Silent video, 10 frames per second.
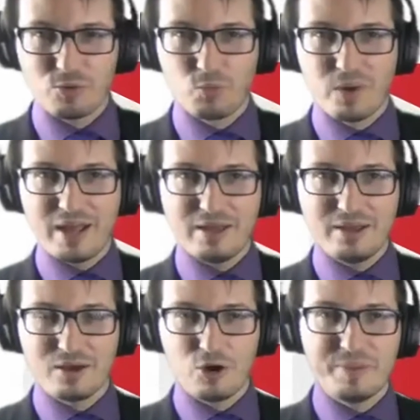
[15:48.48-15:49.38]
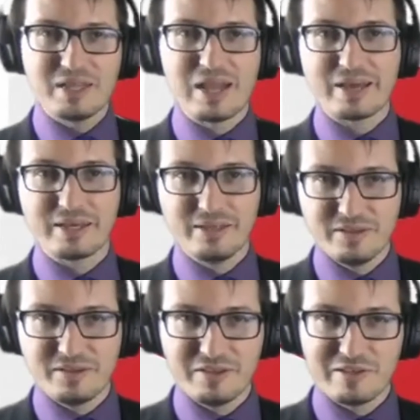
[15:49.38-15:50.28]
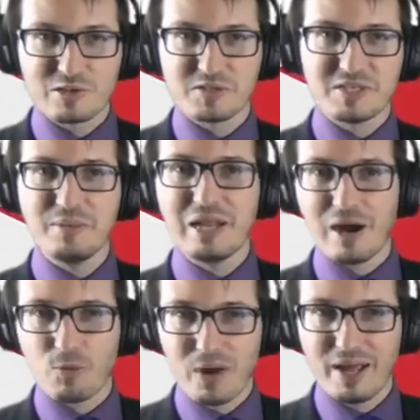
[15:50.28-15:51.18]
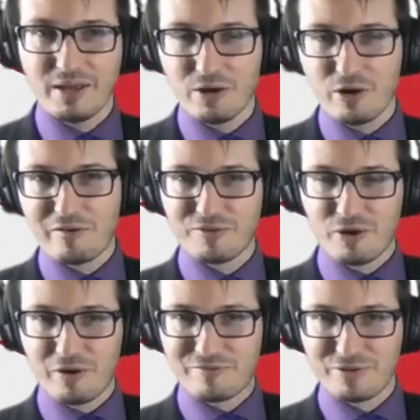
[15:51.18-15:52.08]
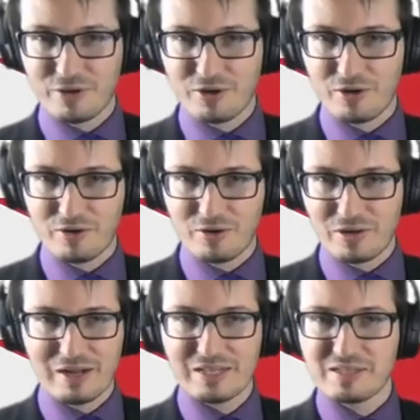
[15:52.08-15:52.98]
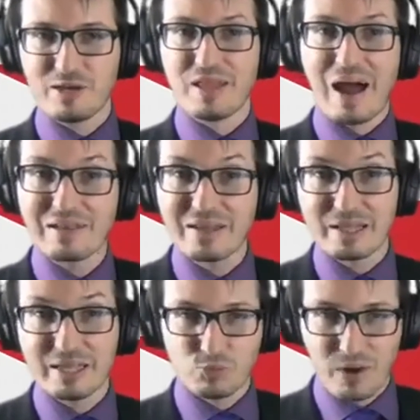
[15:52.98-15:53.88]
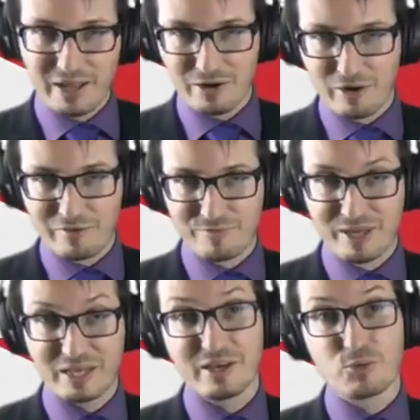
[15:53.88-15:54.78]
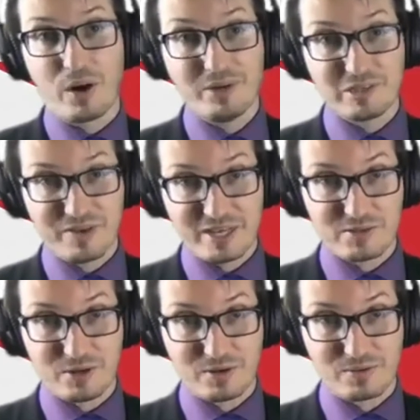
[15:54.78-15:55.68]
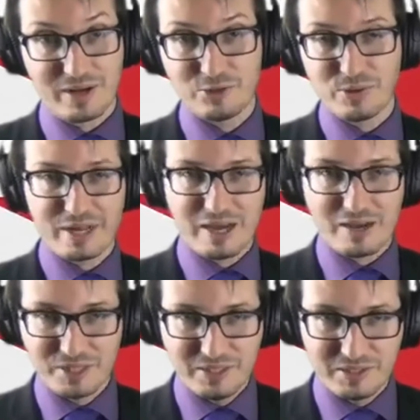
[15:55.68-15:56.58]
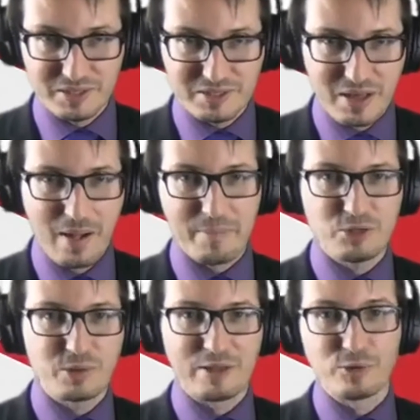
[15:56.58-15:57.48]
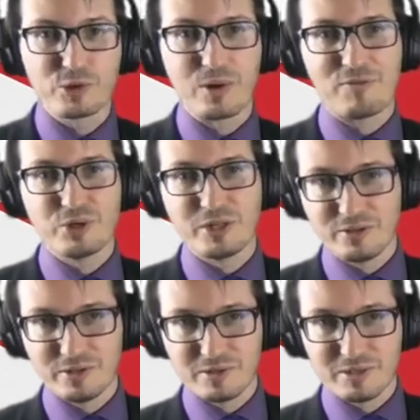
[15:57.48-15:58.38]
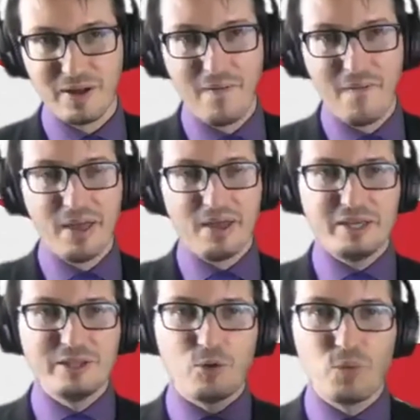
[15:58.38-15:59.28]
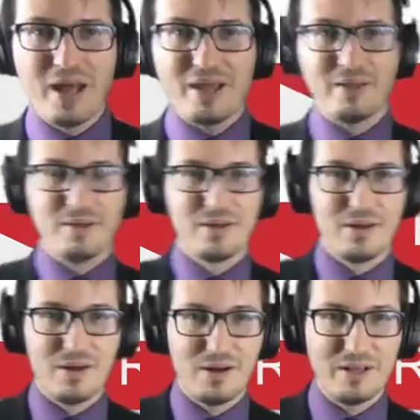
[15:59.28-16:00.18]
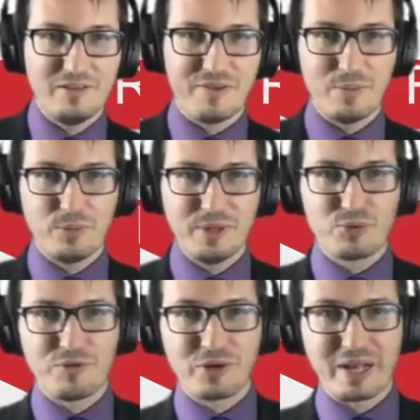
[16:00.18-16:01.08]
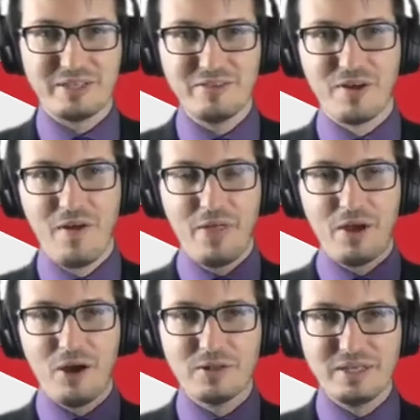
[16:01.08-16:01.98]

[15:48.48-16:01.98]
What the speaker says: way, a bit like indices. It's a similar way of let's say, an alternate way of making queries faster, right? You can have indices, but you can also have redundancy. In a way, if I'm a bit provocative, an